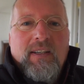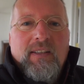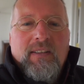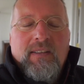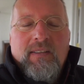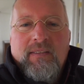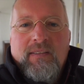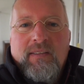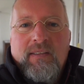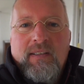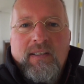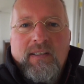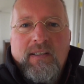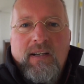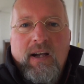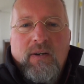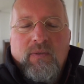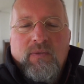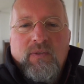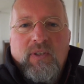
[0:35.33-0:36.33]
I
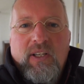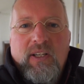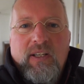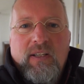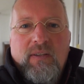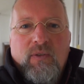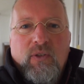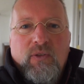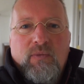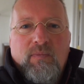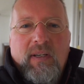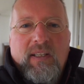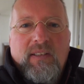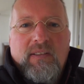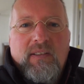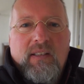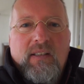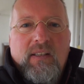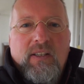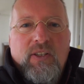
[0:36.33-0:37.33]
counted it, was
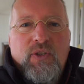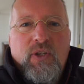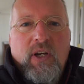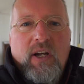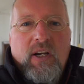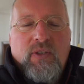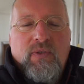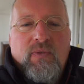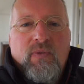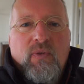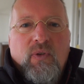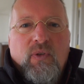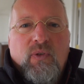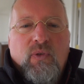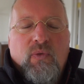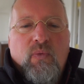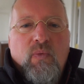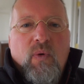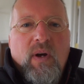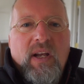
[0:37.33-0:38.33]
basically charged for
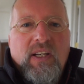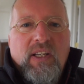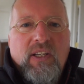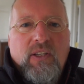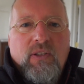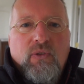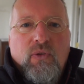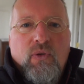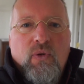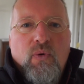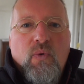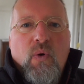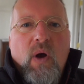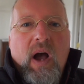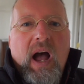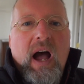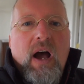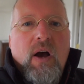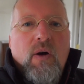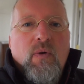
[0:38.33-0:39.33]

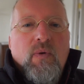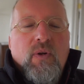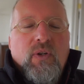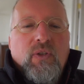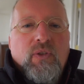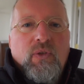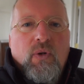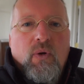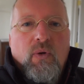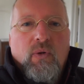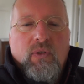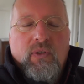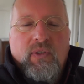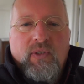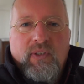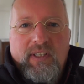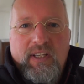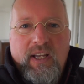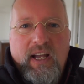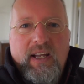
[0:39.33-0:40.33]
22 hours
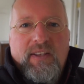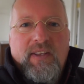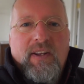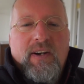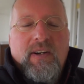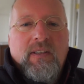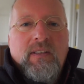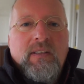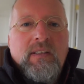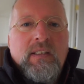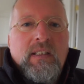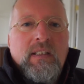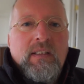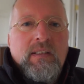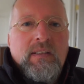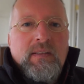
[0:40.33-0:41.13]
altogether.